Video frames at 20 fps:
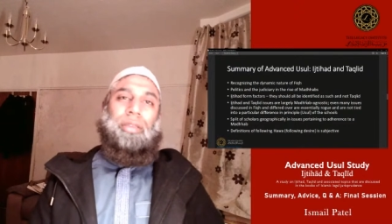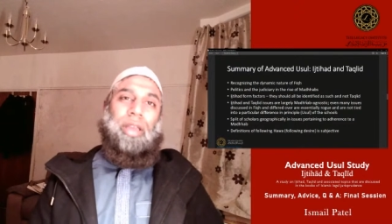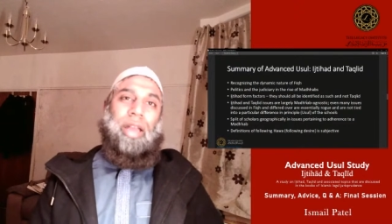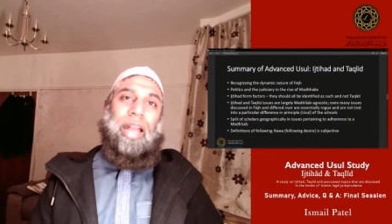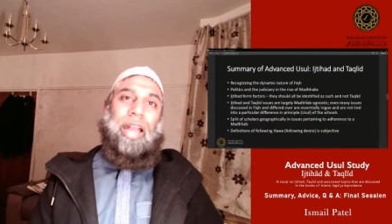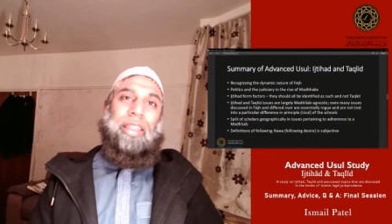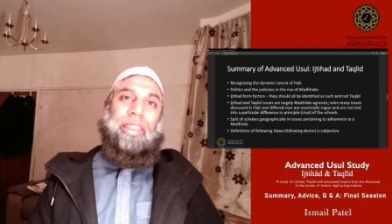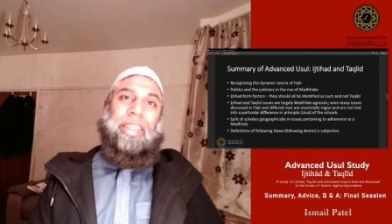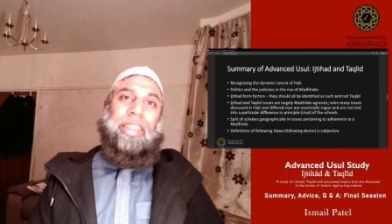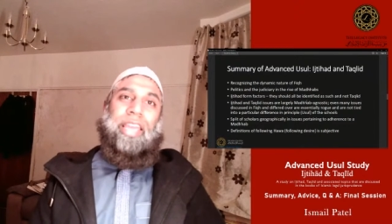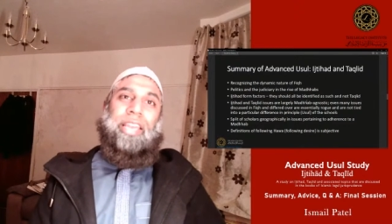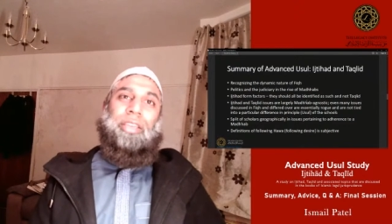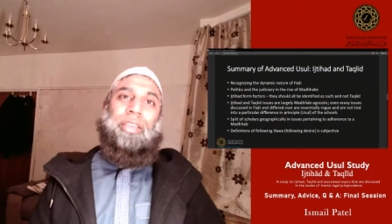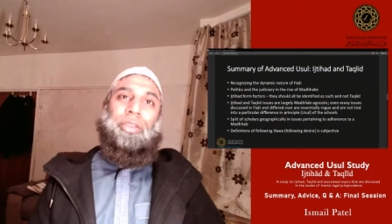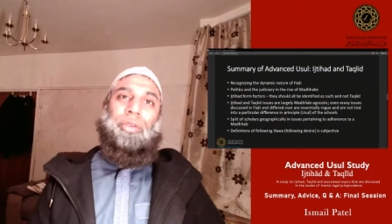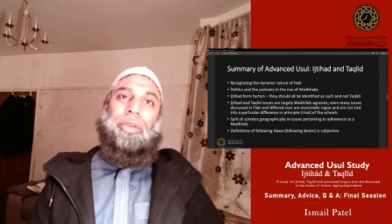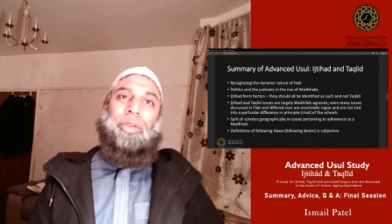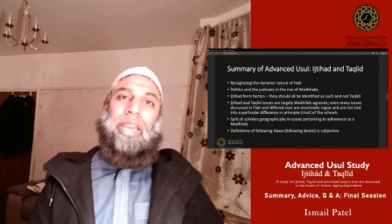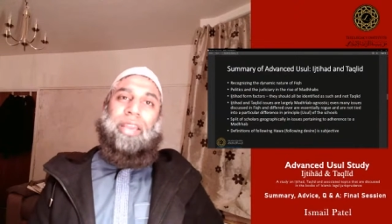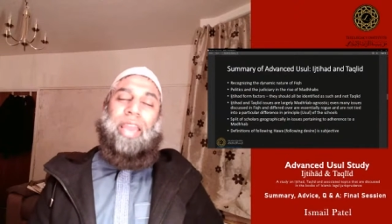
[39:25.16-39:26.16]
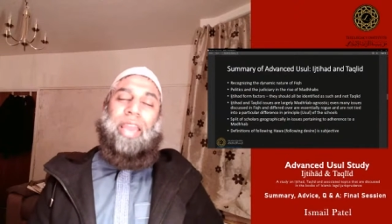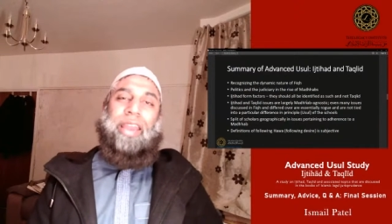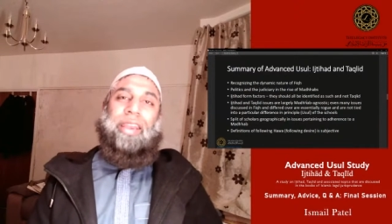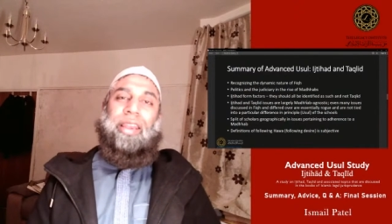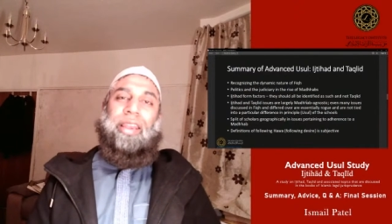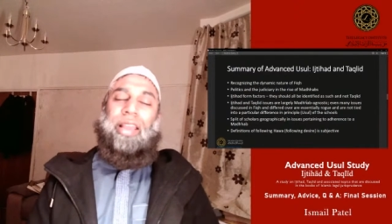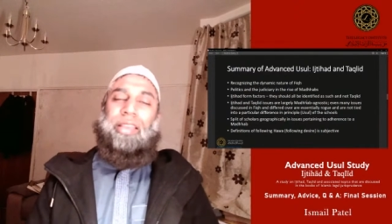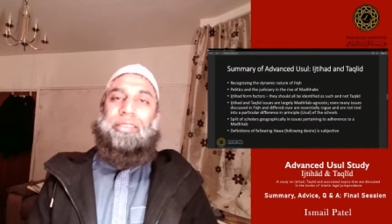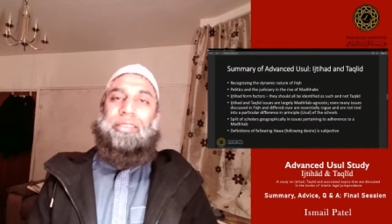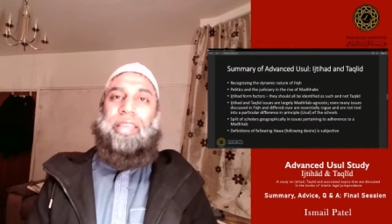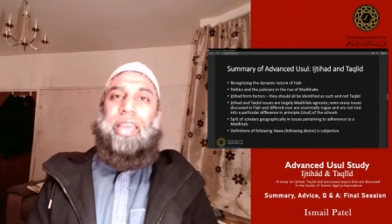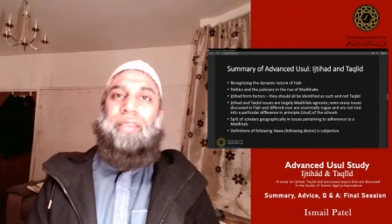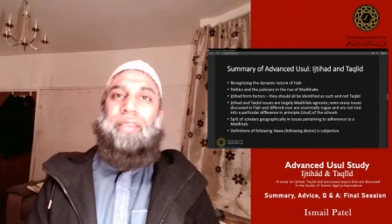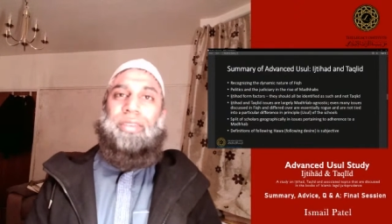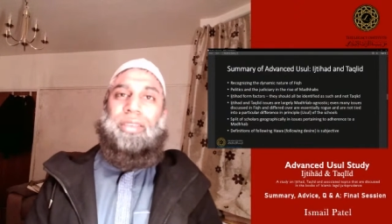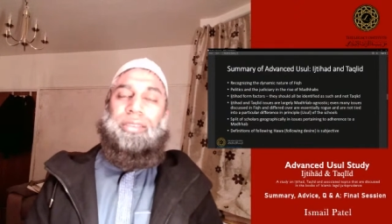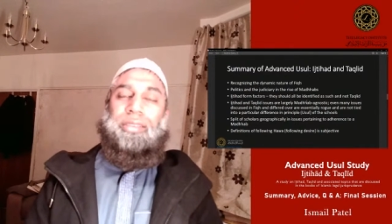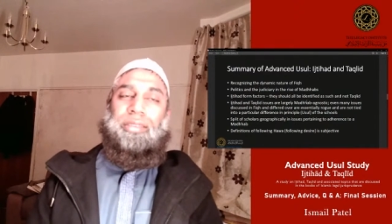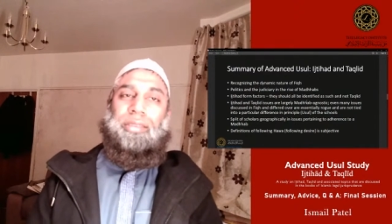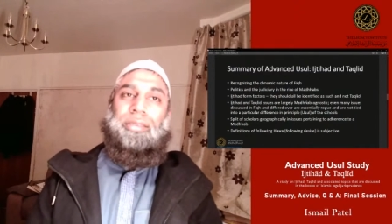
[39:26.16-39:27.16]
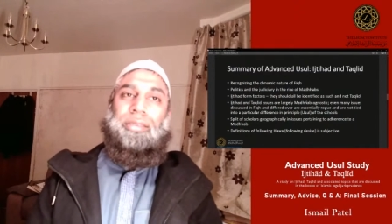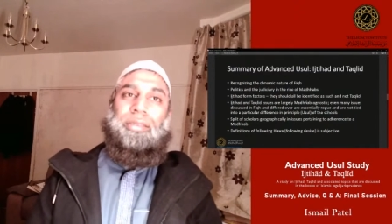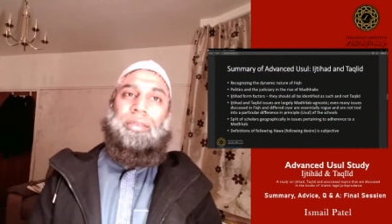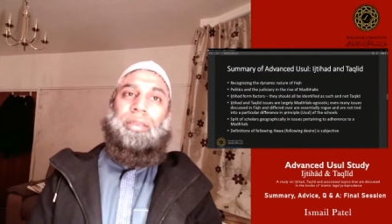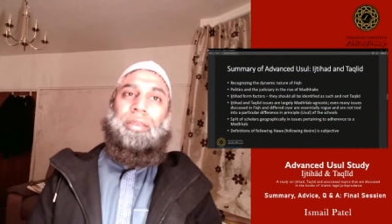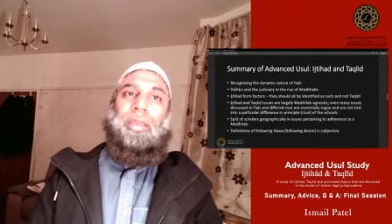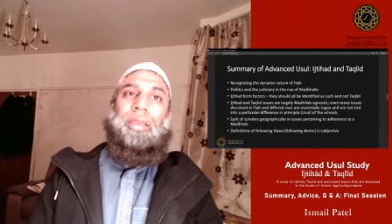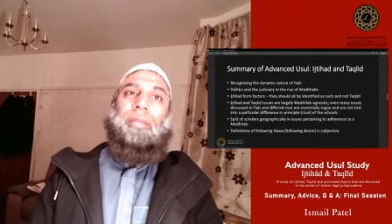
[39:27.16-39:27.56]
and then you can analyze the evidences.